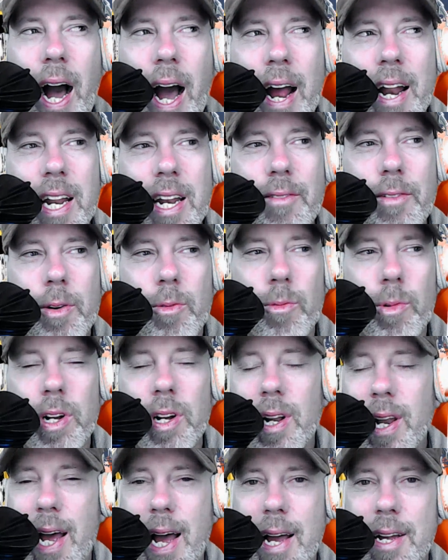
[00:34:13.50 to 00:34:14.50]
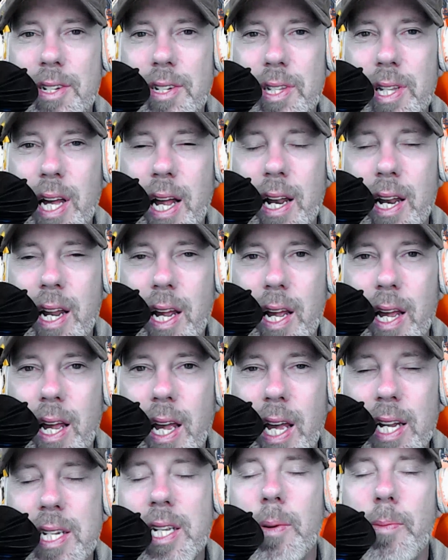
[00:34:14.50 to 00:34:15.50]
I didn't even realize that
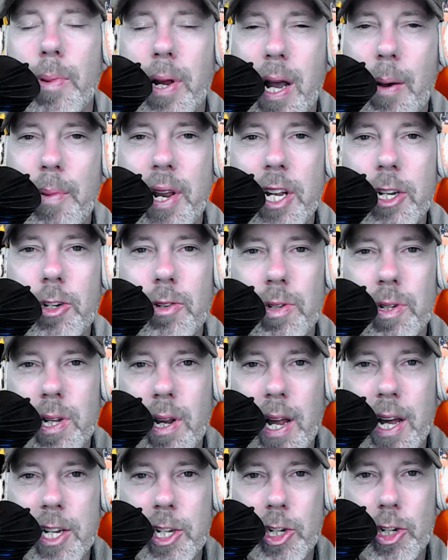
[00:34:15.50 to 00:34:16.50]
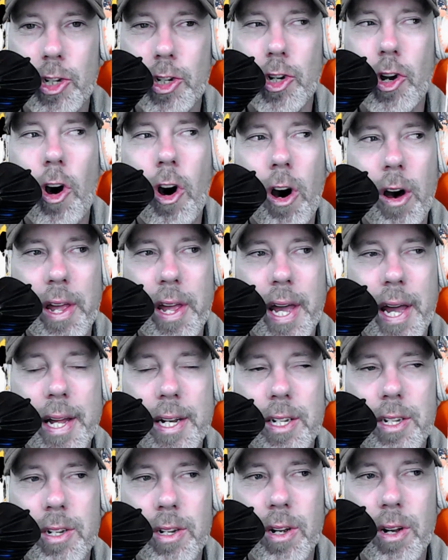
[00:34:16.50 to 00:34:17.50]
it didn't become an issue until I saw
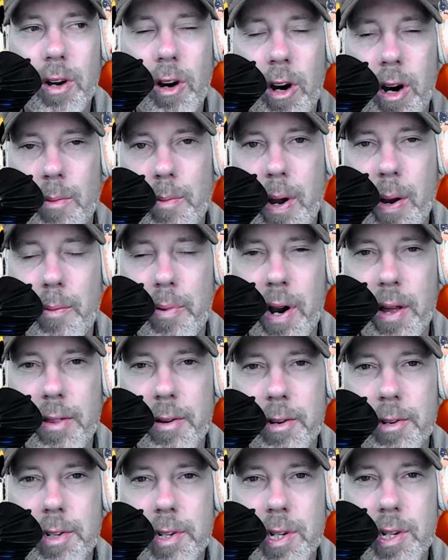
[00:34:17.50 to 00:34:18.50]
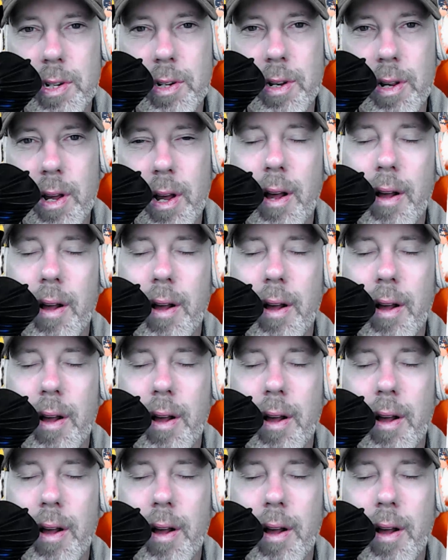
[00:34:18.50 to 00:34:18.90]
it on my brothers.